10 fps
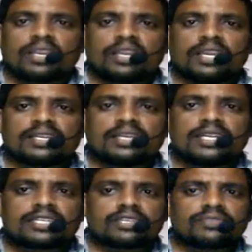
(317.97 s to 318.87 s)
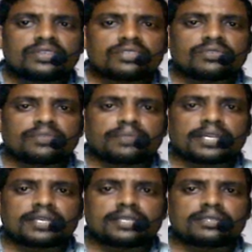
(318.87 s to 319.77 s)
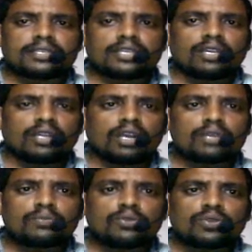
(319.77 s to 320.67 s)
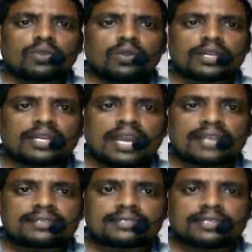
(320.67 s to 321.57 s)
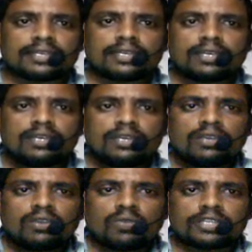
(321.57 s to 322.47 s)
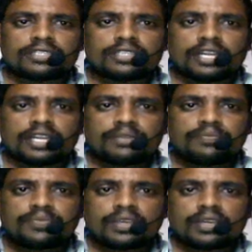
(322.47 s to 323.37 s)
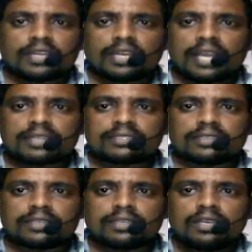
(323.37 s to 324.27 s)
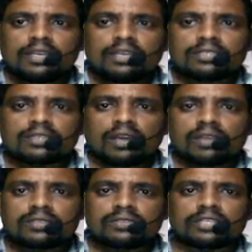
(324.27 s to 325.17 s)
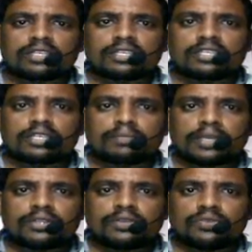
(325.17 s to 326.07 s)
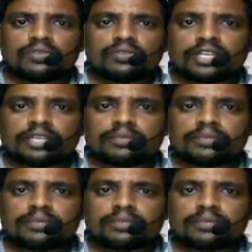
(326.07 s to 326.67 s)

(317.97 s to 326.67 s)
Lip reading: In the later phase of the pregnancy, a hormone called relaxin, what is that? Relaxin is also secreted by the ovary.